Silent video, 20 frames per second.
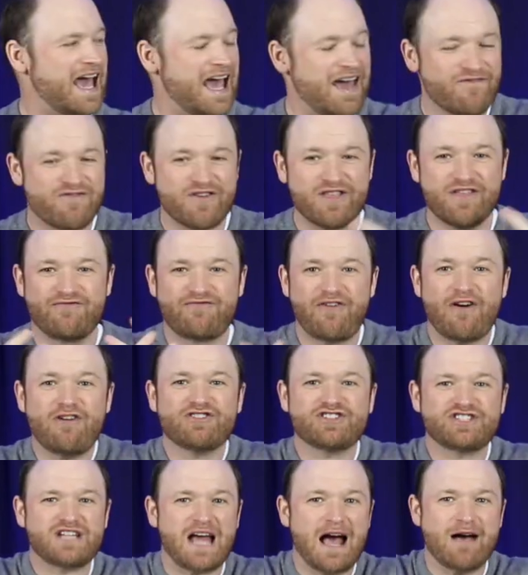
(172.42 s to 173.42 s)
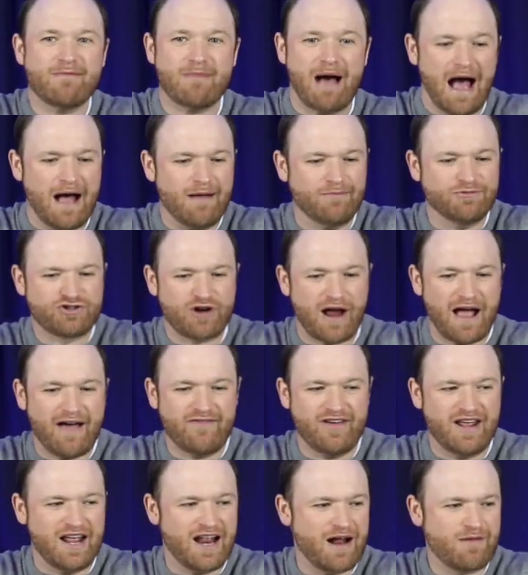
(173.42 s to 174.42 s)
And for the first time, I'm
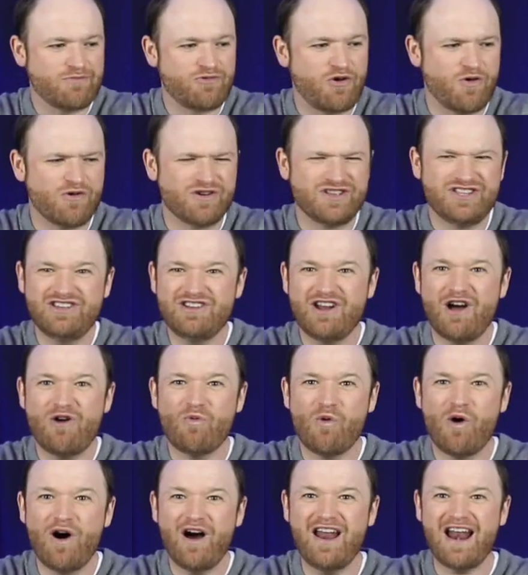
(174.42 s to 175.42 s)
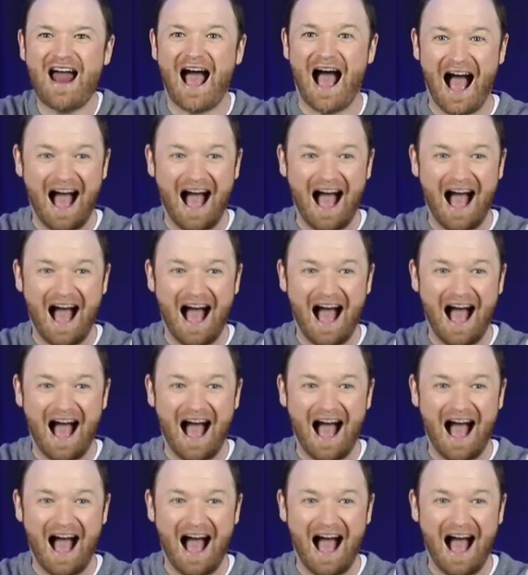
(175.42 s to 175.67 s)
driving and I'm going, you know what?